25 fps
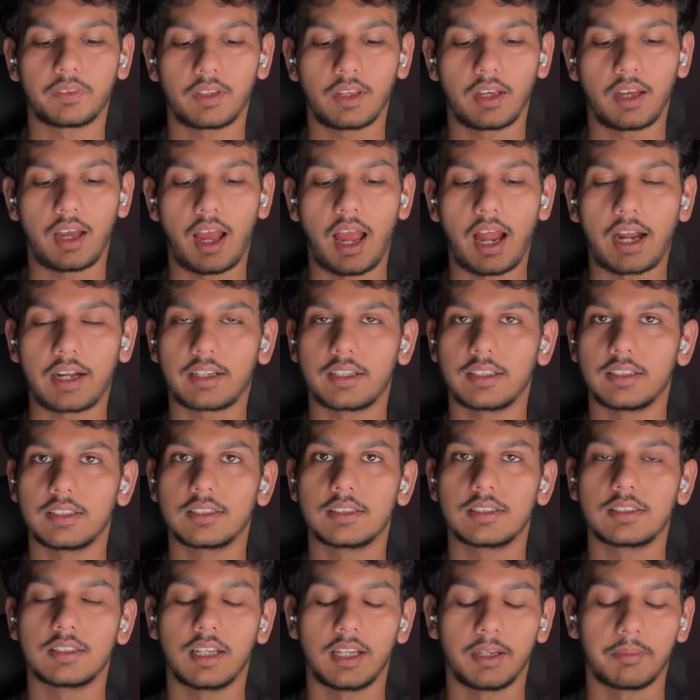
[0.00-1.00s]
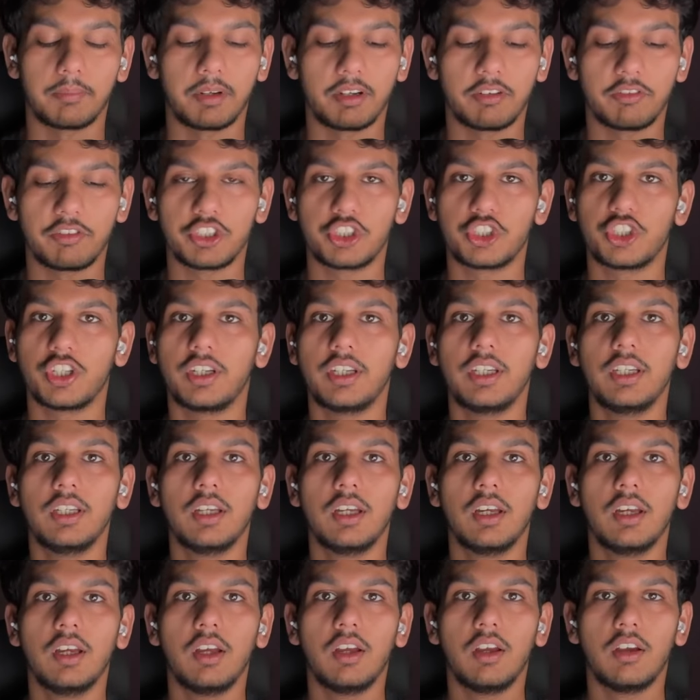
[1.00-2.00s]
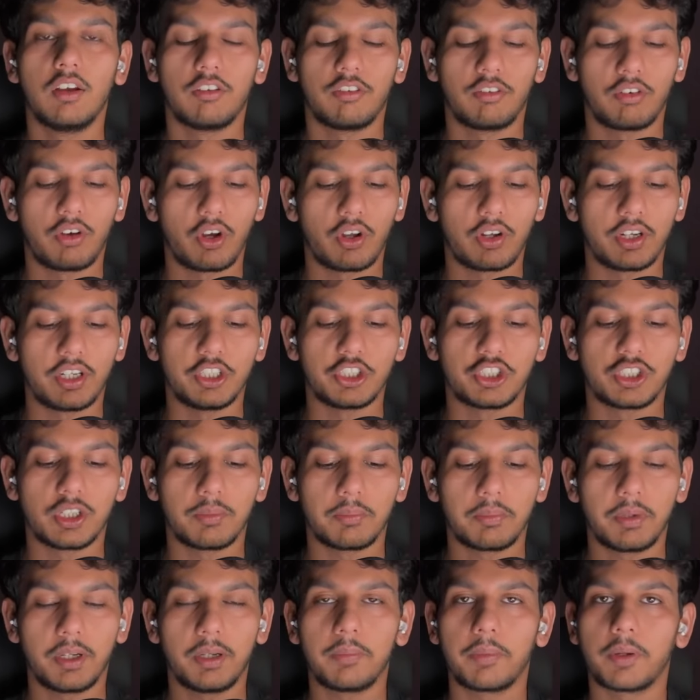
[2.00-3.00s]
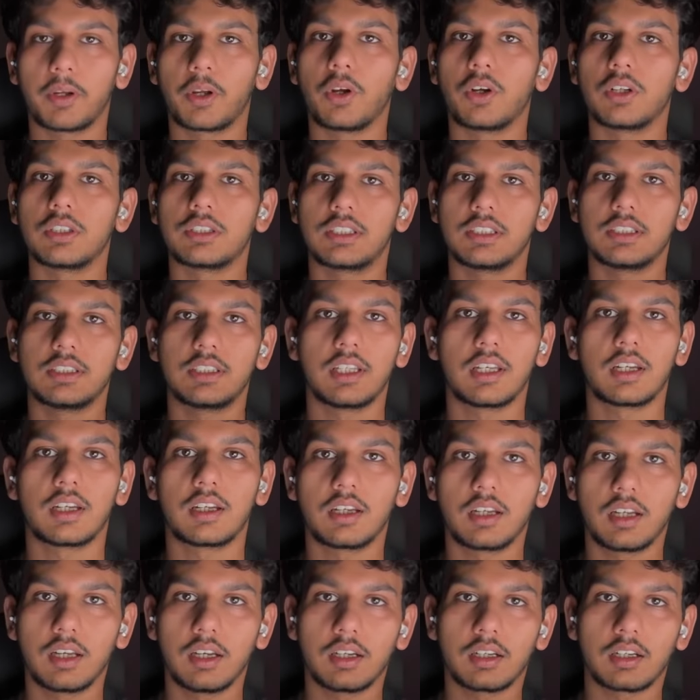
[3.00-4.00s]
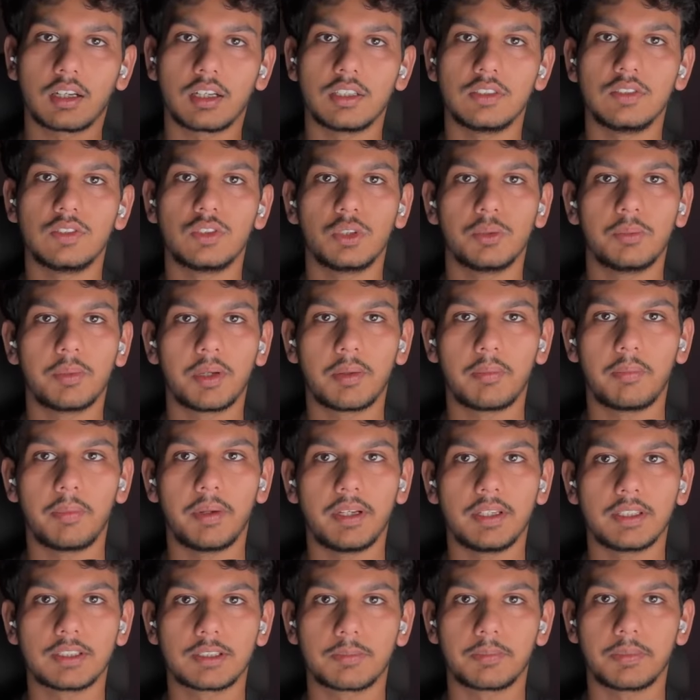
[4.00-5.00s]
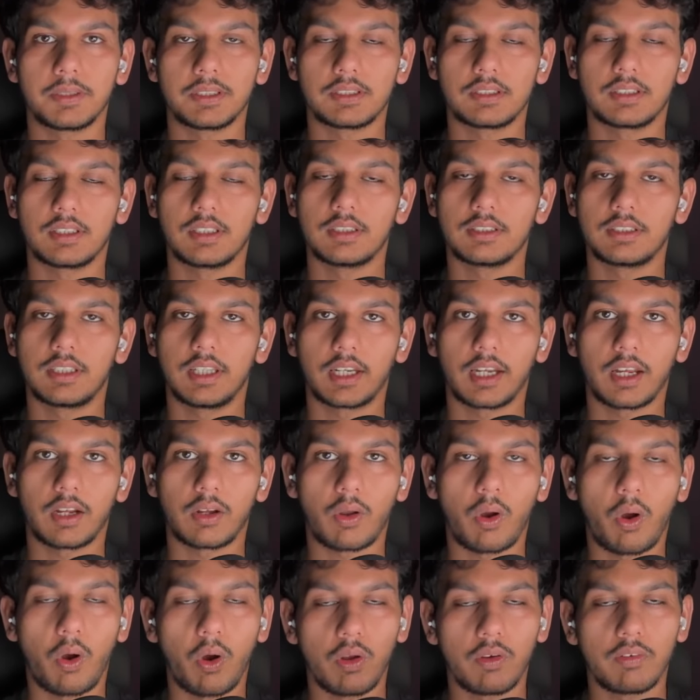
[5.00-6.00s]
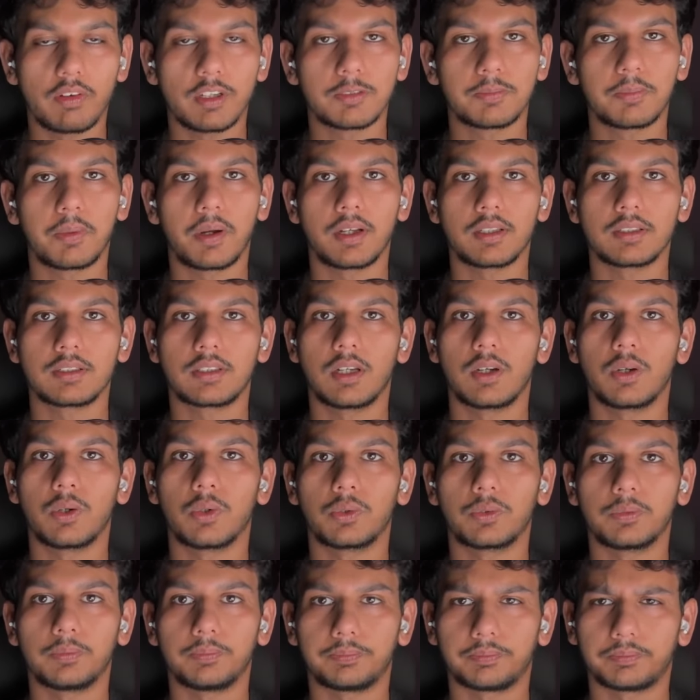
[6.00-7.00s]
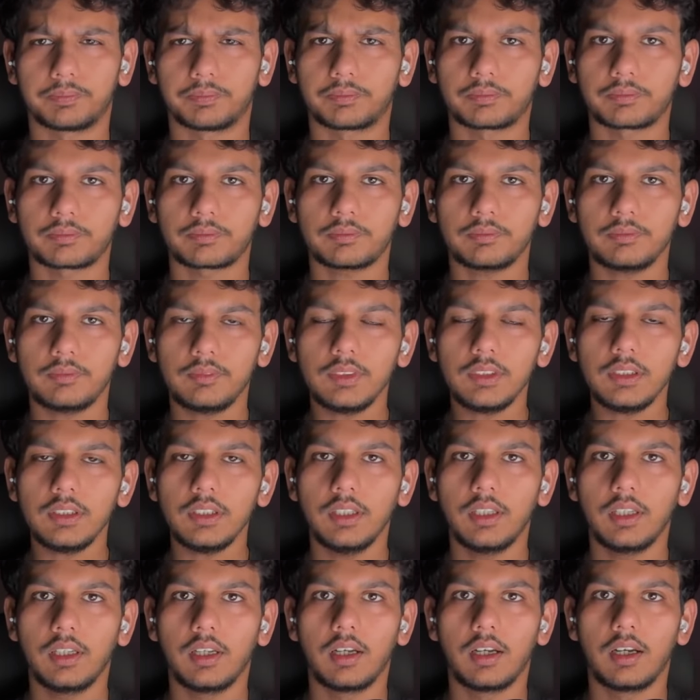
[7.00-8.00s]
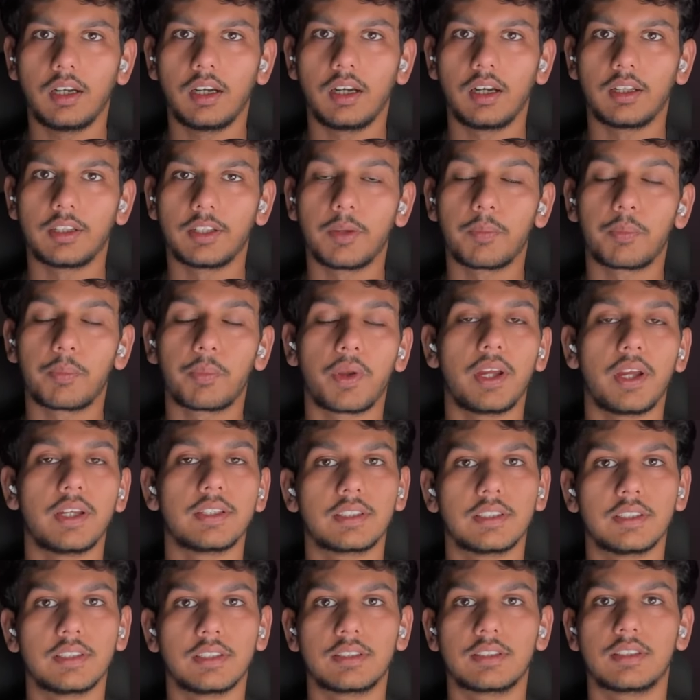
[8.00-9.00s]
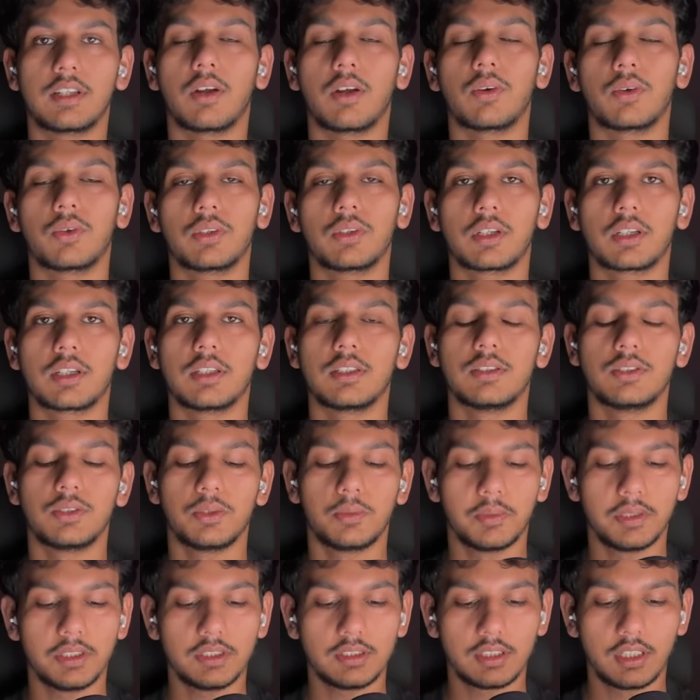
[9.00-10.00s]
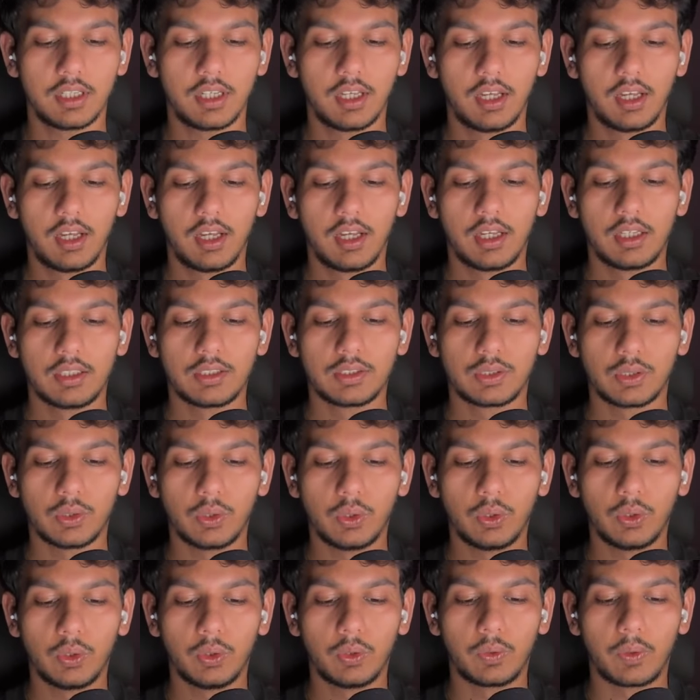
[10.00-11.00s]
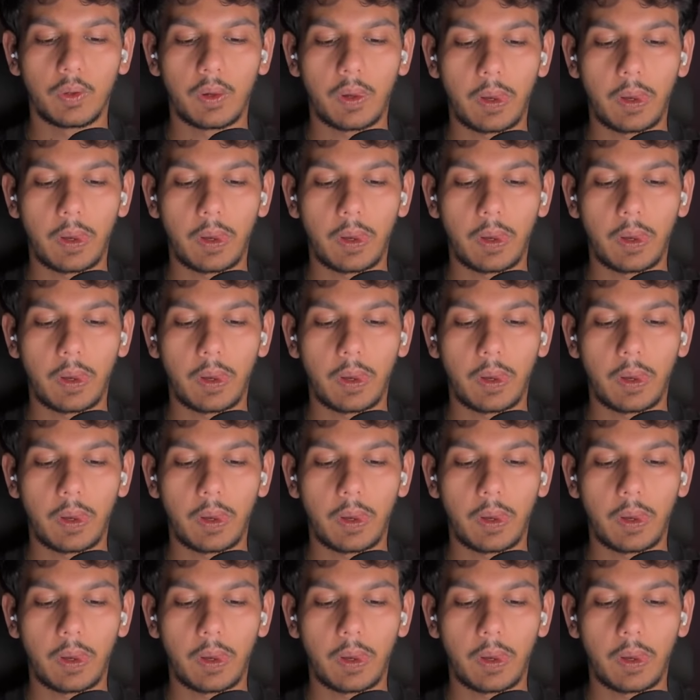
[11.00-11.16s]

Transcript: act as like beneficiary for Asian Paint because since they're in a consumer-based business, they can always pass down their prices down to the consumers. So